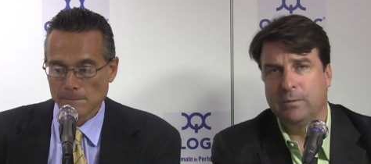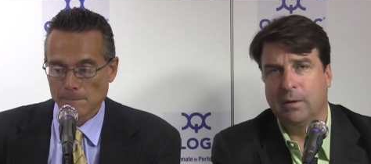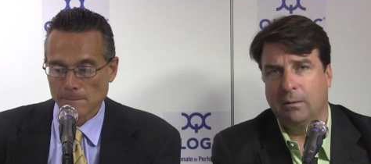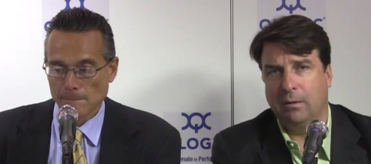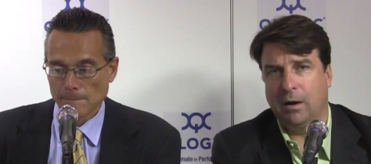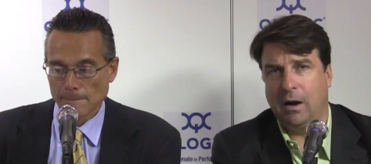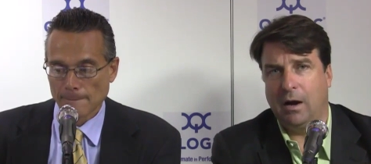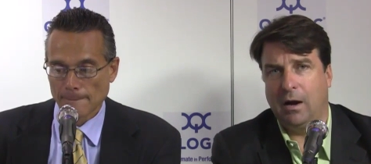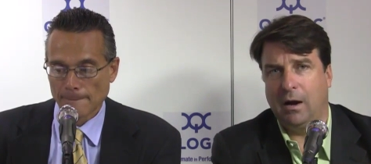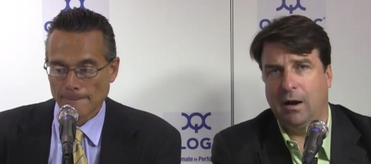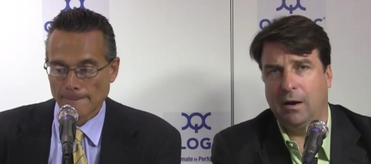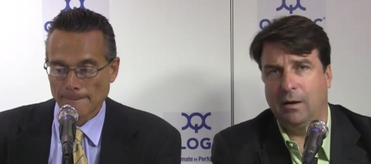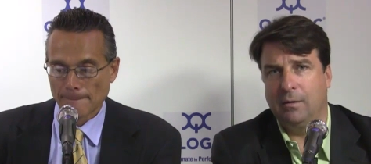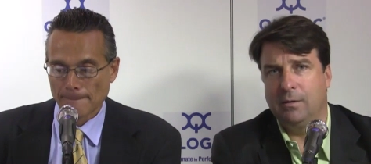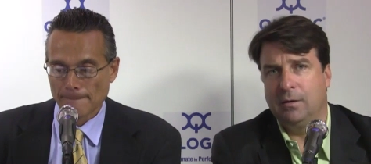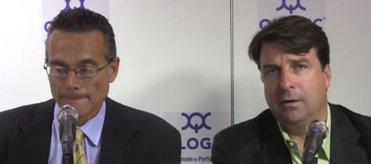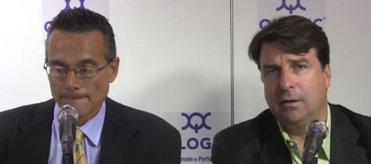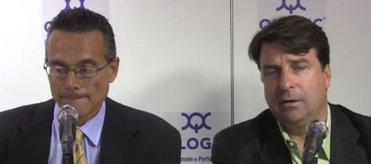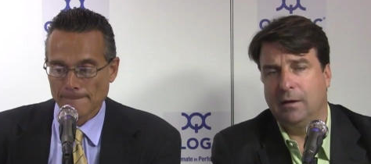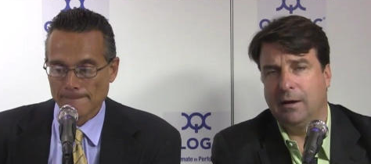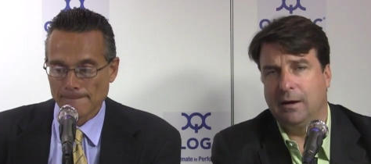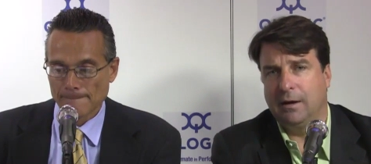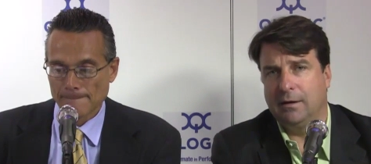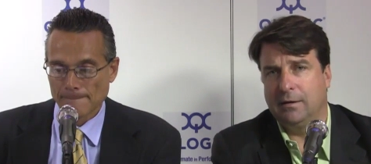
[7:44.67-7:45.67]
Speaker 1: Uh,
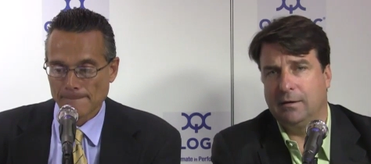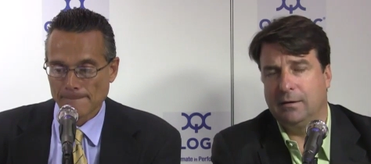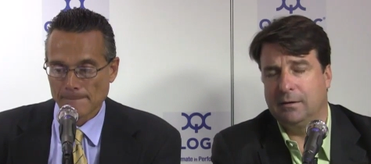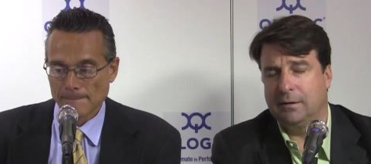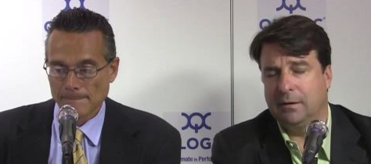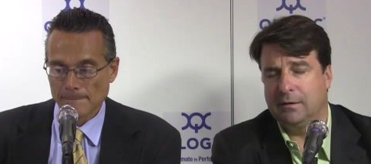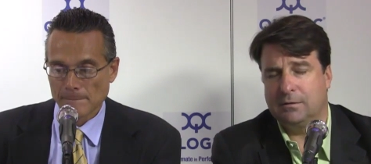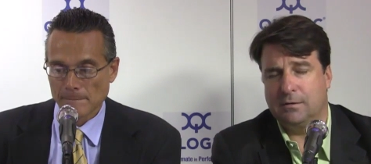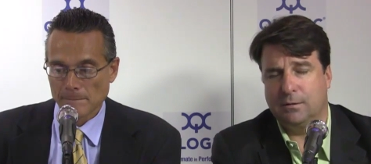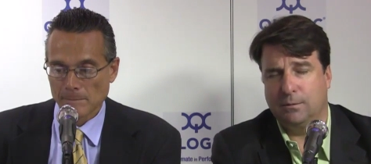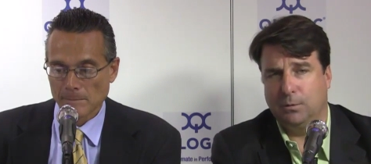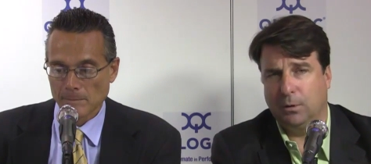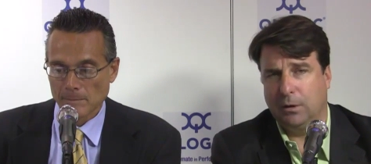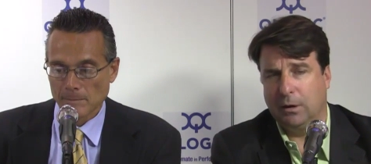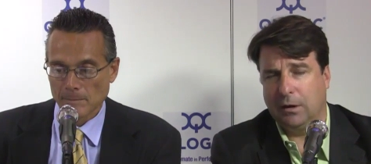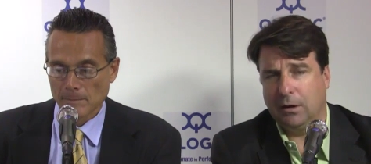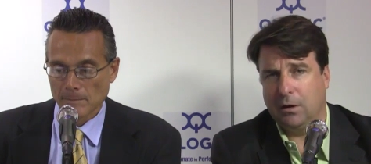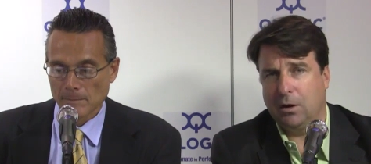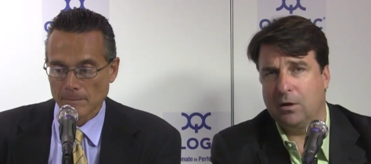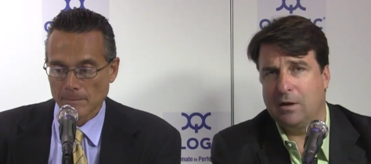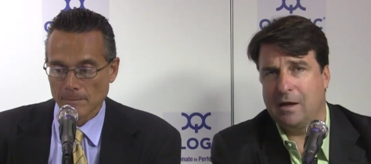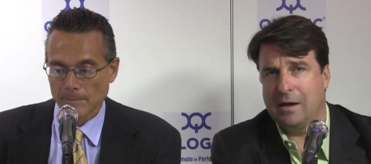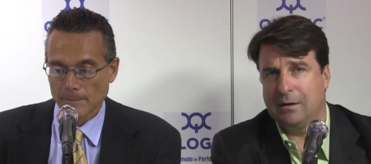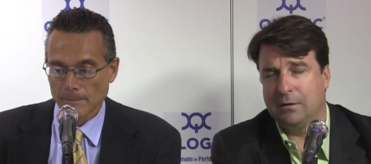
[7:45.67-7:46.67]
and so we're going to go
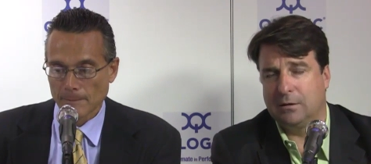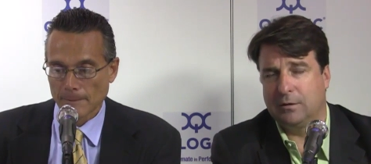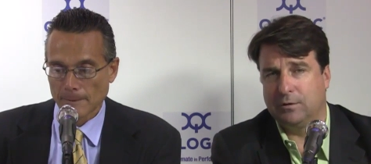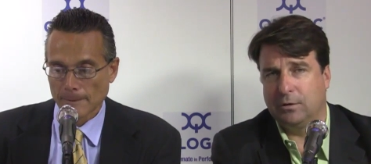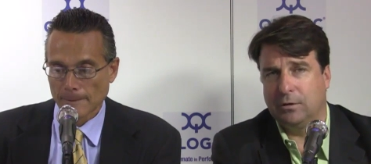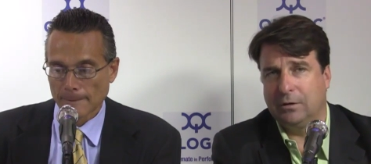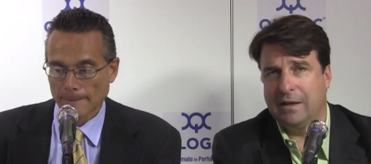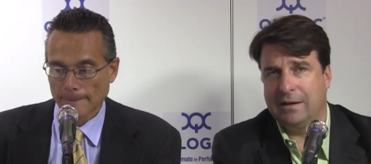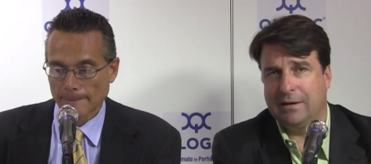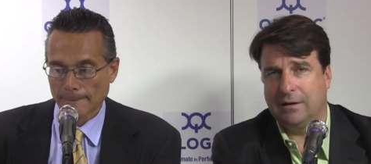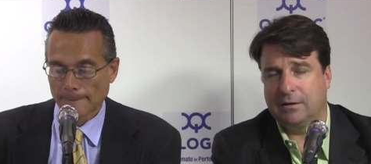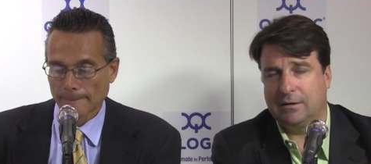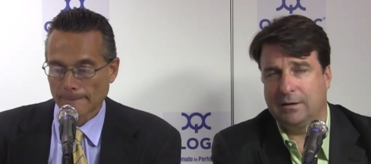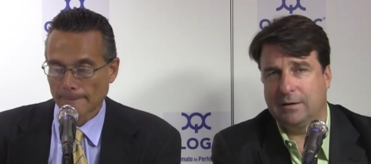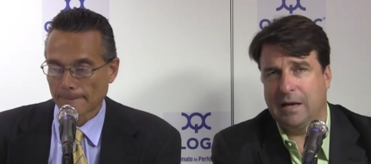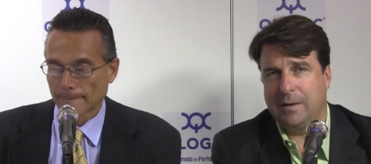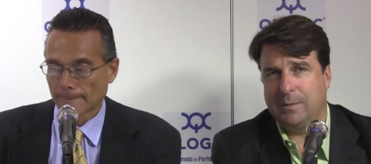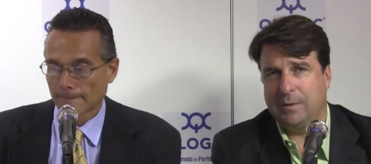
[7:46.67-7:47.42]
to that interview later today,